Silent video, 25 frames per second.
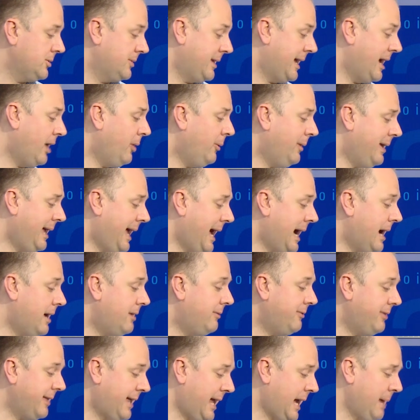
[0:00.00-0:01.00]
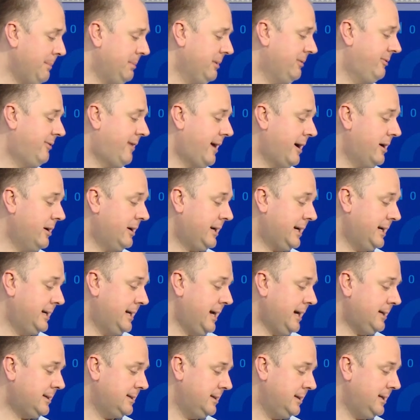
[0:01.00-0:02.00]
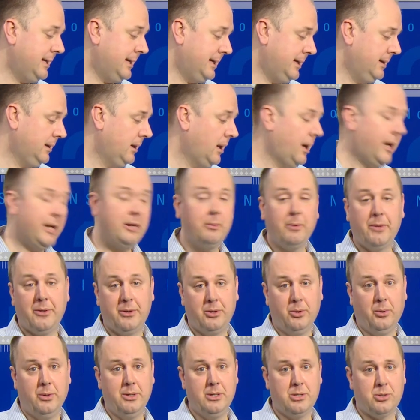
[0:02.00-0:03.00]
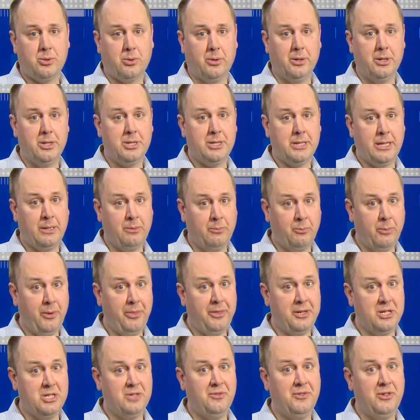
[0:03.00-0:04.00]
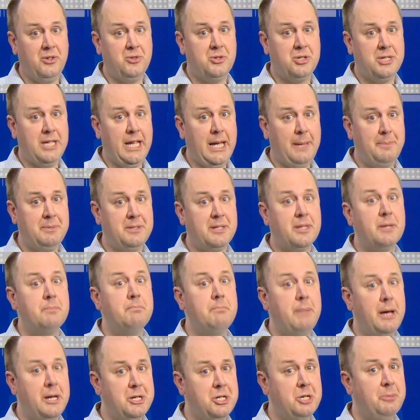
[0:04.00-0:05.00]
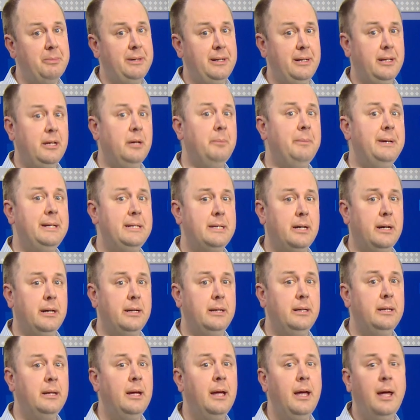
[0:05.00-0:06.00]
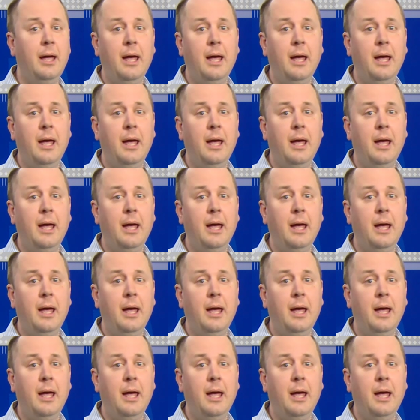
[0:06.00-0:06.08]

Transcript: now we have the amplifier connected in line with the noise source, and with these few steps, the measurement can be done